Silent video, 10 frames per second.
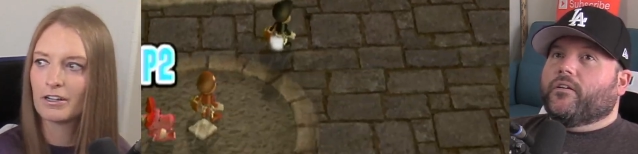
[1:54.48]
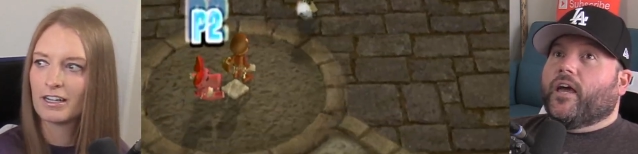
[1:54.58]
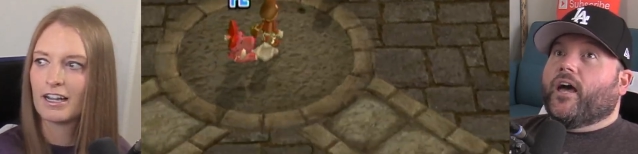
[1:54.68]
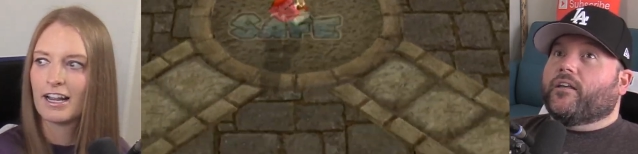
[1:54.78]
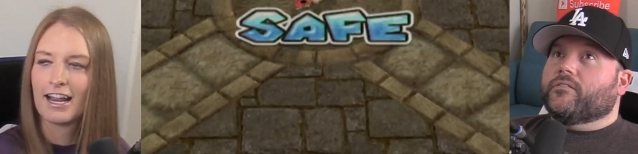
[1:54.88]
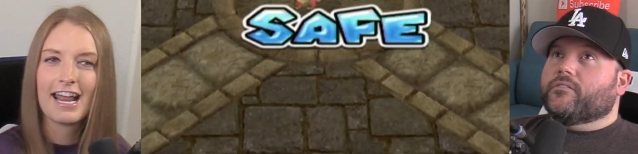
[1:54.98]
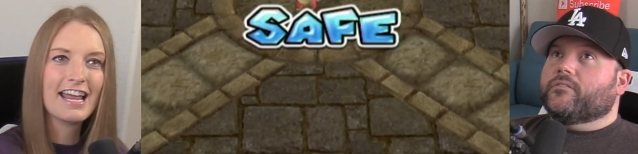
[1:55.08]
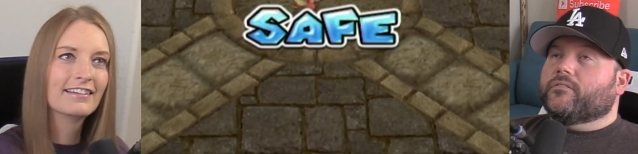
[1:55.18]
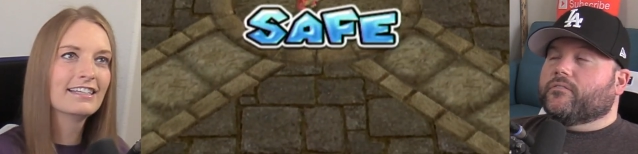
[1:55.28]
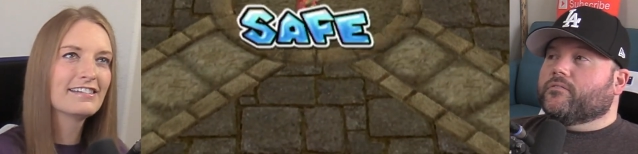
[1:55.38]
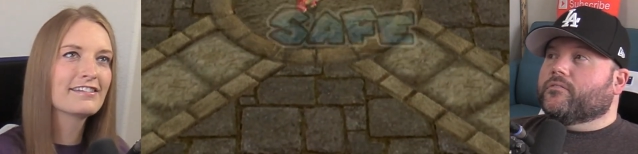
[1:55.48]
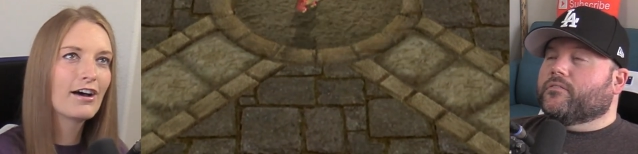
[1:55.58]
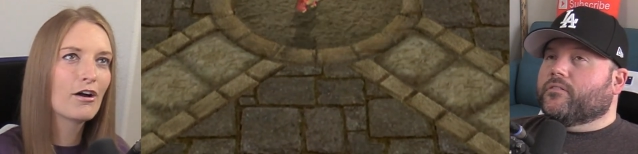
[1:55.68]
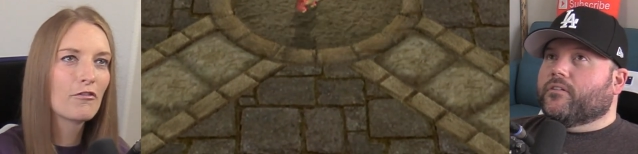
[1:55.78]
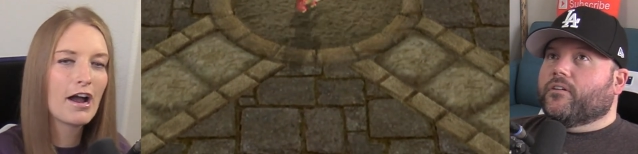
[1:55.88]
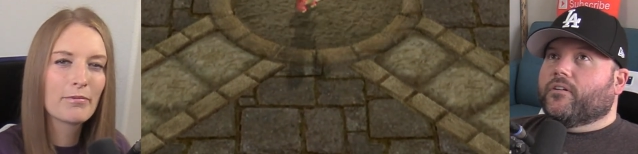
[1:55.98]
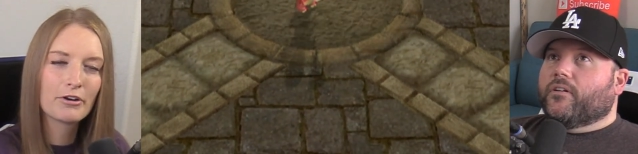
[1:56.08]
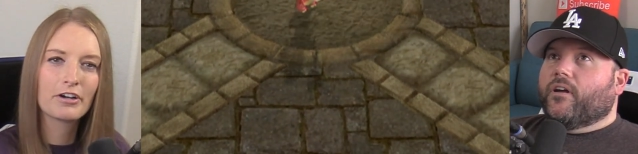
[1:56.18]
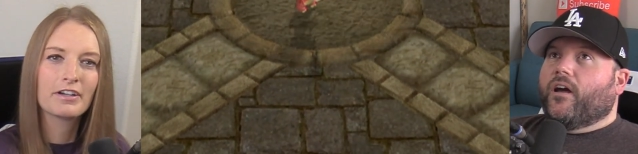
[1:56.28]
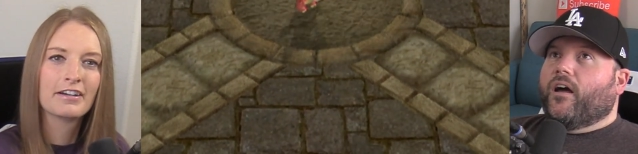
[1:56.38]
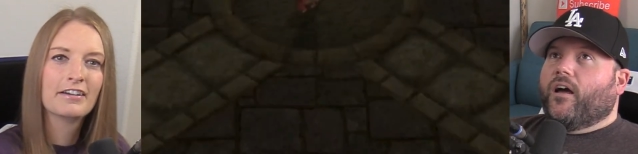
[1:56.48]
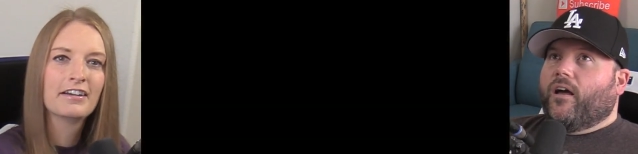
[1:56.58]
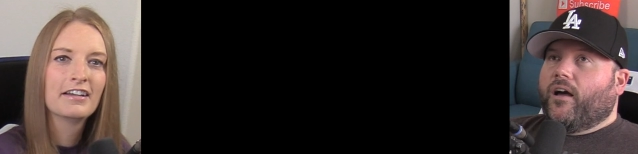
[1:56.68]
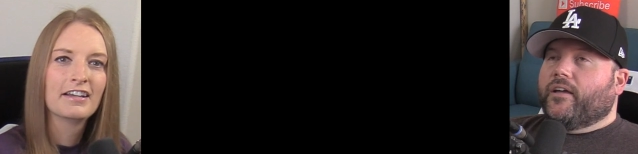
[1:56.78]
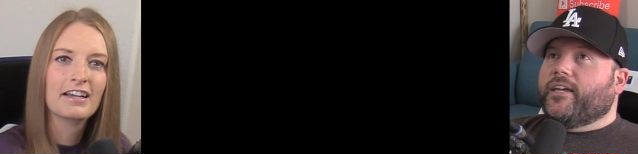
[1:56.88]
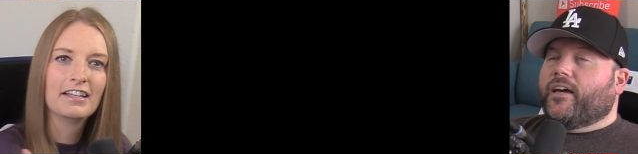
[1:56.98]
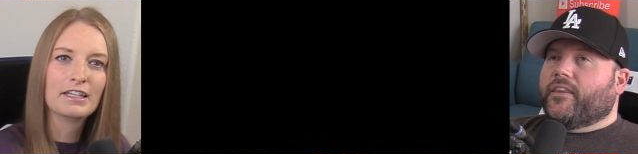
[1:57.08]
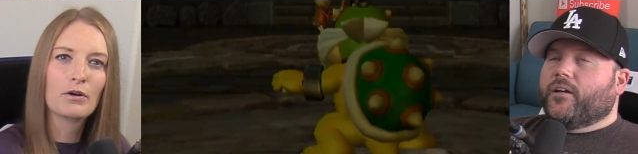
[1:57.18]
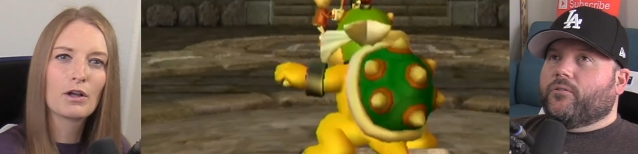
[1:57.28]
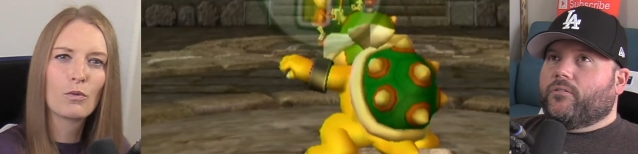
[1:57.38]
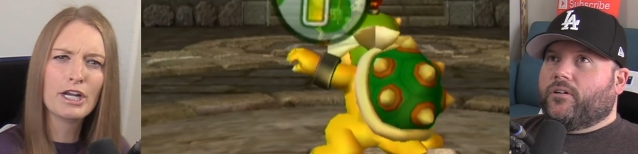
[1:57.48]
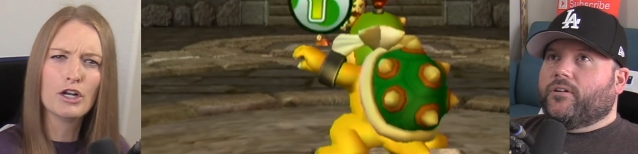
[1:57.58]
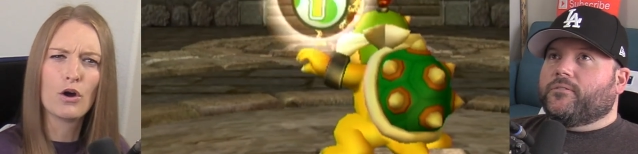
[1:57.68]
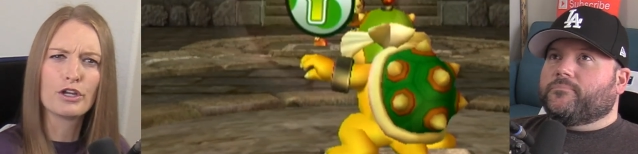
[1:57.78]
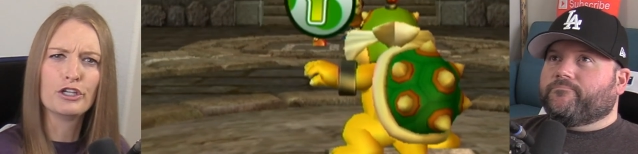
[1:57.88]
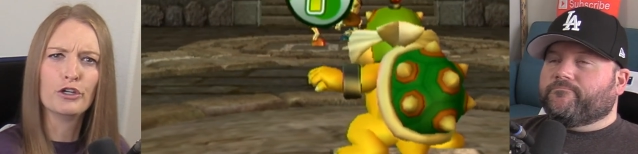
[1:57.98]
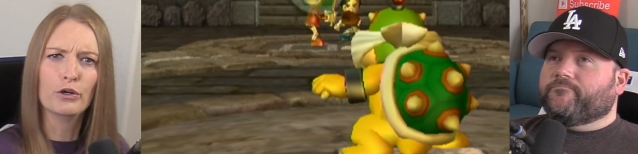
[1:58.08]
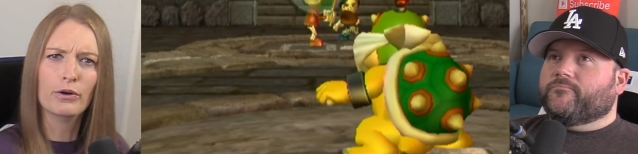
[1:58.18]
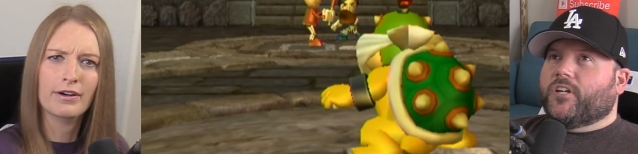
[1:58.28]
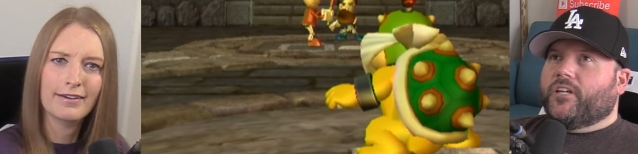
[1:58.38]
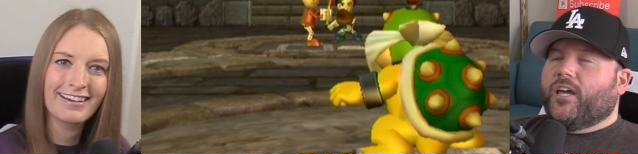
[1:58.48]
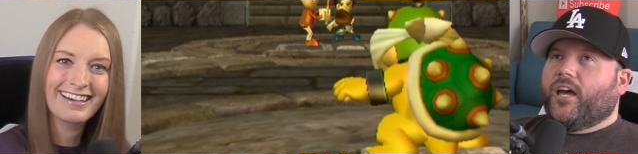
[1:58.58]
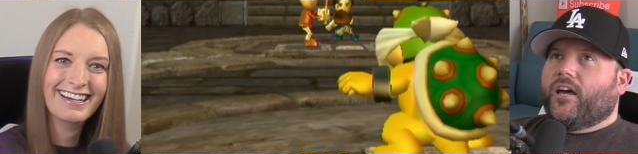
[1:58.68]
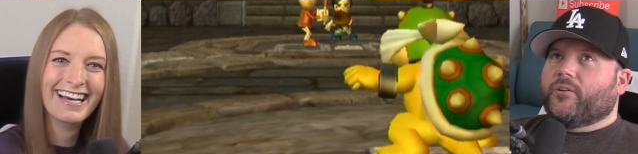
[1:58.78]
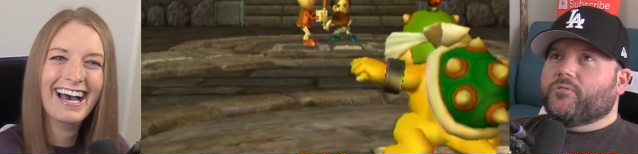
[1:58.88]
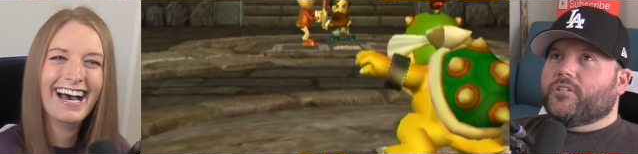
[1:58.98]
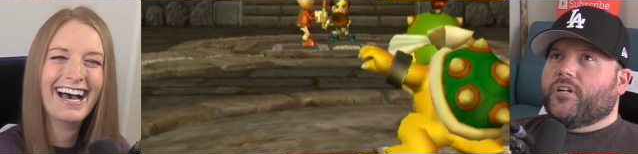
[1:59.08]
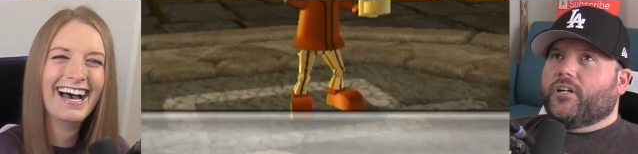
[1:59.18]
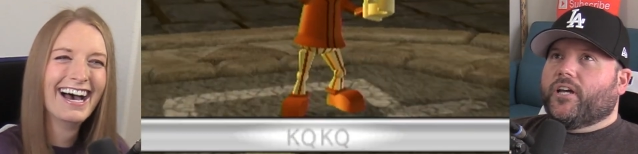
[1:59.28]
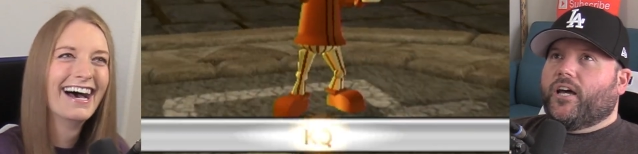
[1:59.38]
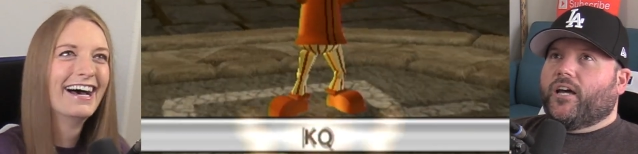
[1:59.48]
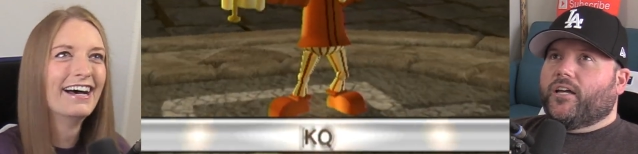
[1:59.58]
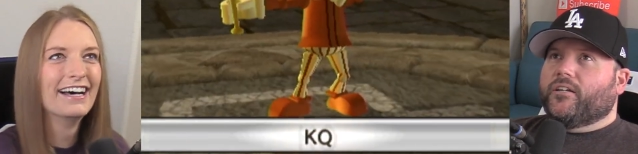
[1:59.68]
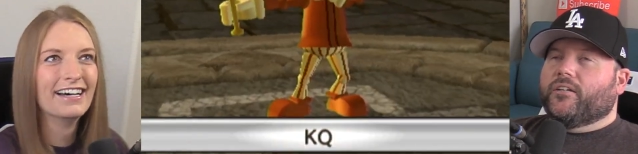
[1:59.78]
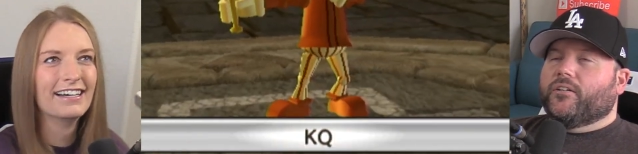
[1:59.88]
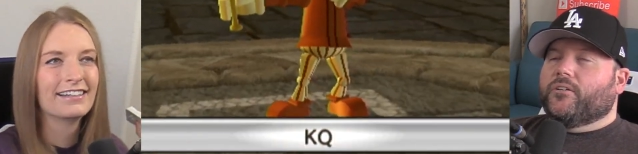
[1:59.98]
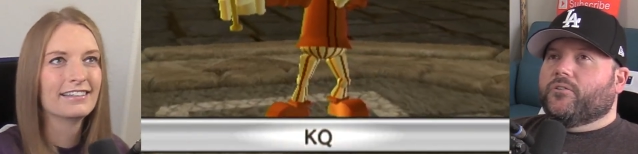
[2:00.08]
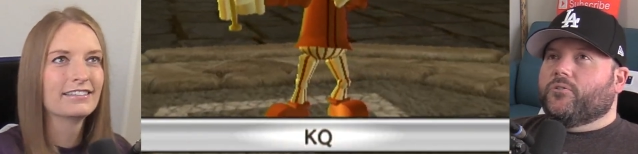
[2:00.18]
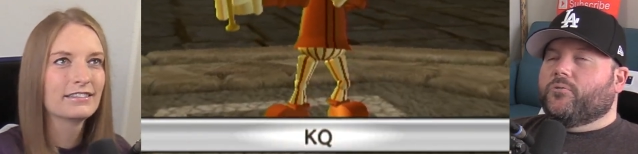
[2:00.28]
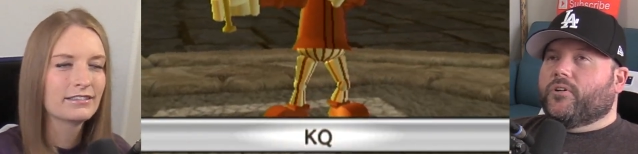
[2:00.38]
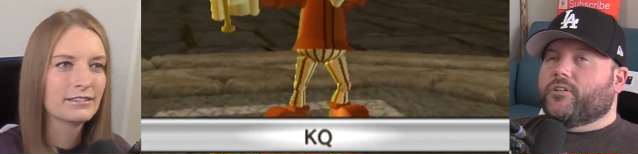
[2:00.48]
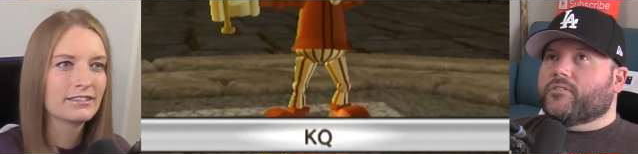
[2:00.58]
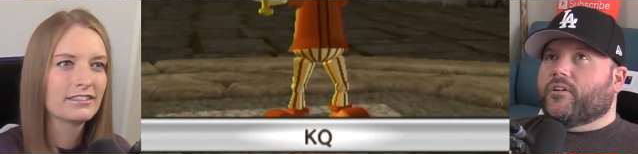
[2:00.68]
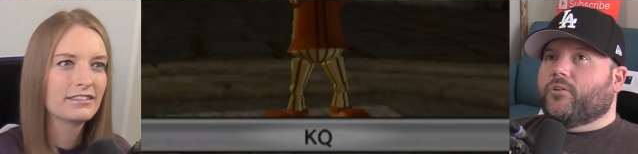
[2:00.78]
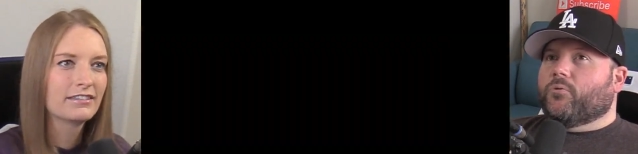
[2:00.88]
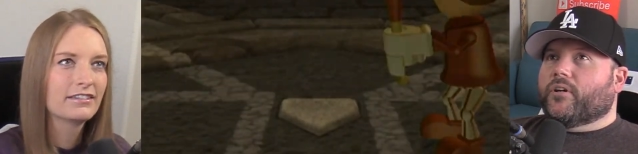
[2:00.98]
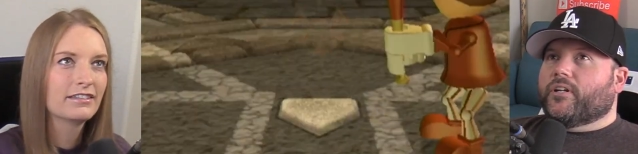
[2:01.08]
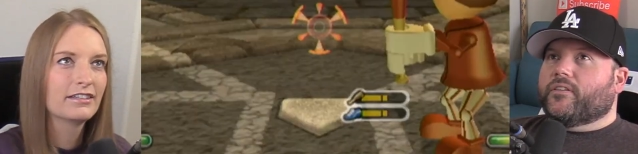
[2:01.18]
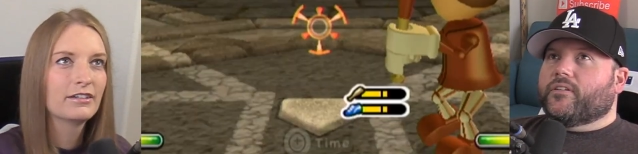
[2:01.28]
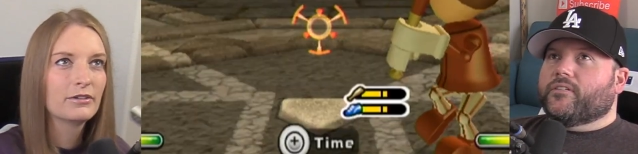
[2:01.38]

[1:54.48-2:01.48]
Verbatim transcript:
Speaker 1: Yes. And they saw Robert.
Speaker 2: Yeah. And they, they were like, "We know you." Yeah, there was a young guy who was uh, working at